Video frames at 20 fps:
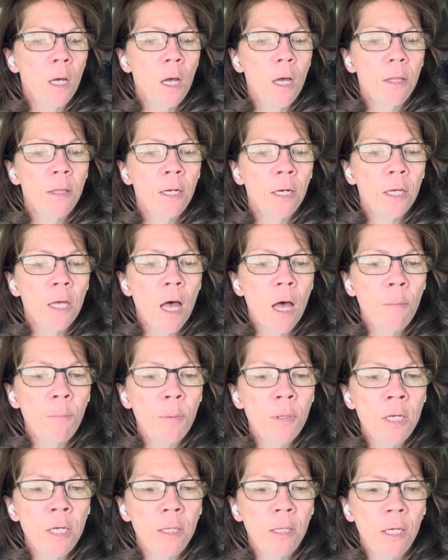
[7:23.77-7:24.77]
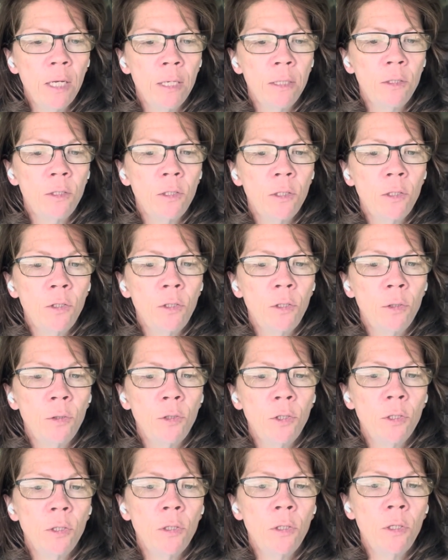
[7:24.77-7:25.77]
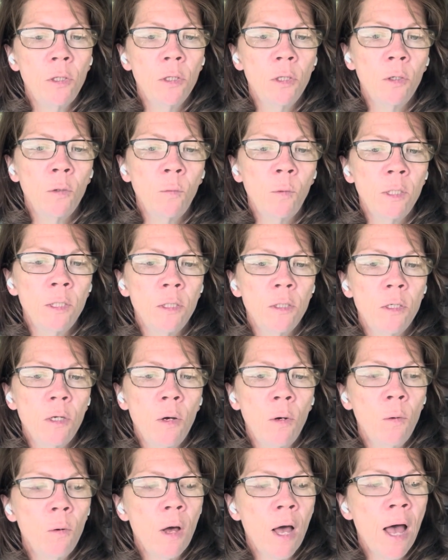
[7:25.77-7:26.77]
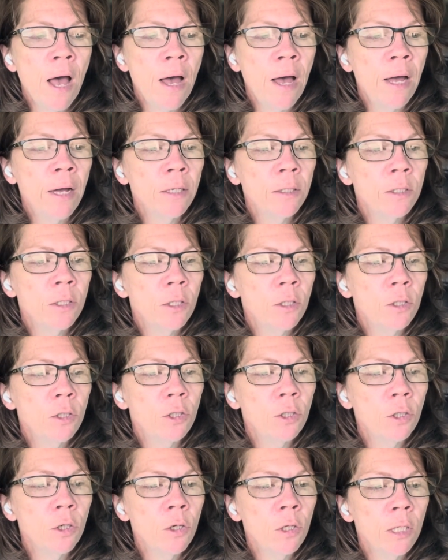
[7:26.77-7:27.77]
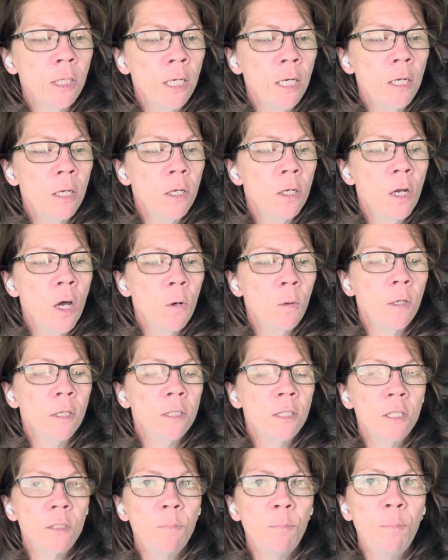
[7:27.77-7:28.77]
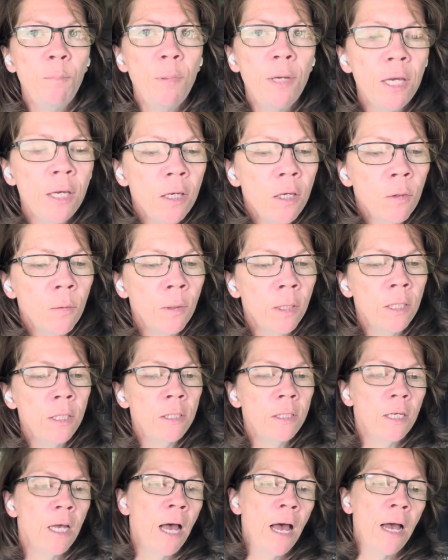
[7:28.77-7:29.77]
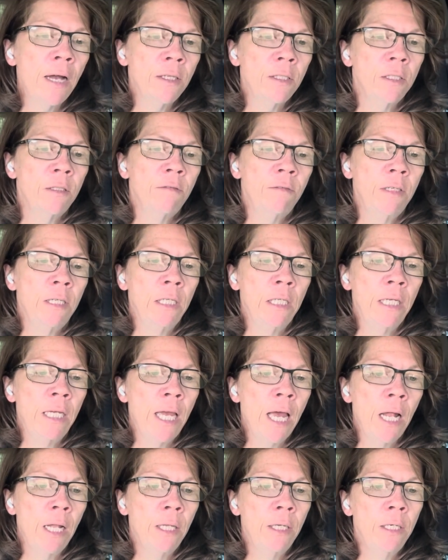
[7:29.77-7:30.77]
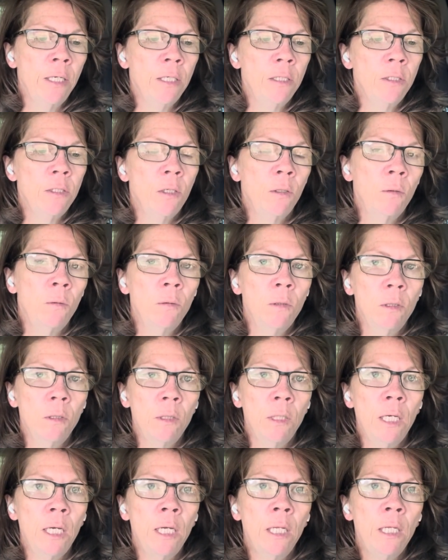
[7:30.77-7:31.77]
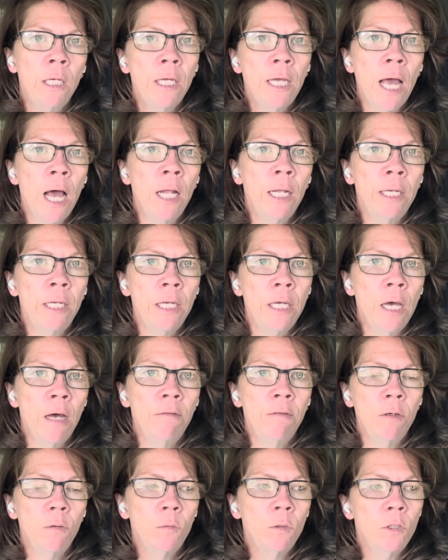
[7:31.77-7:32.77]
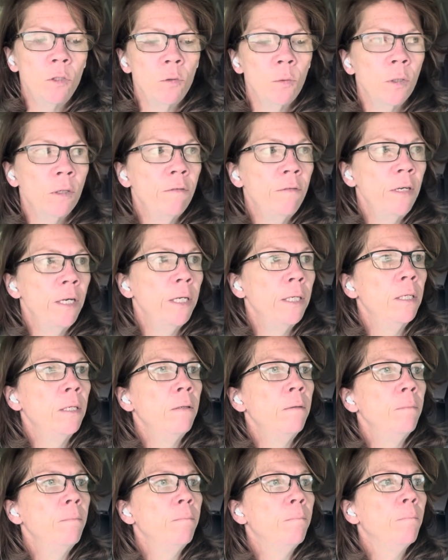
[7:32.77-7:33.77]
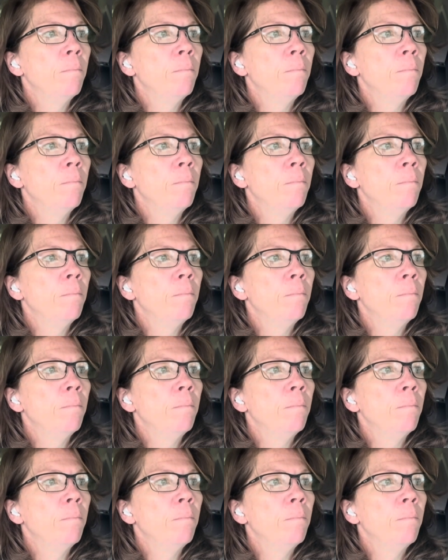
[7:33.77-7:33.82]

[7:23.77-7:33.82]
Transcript: that accompanied the institution, there was no act, surely no conspicuous act of illegality. So the illegality of it was sort of hidden.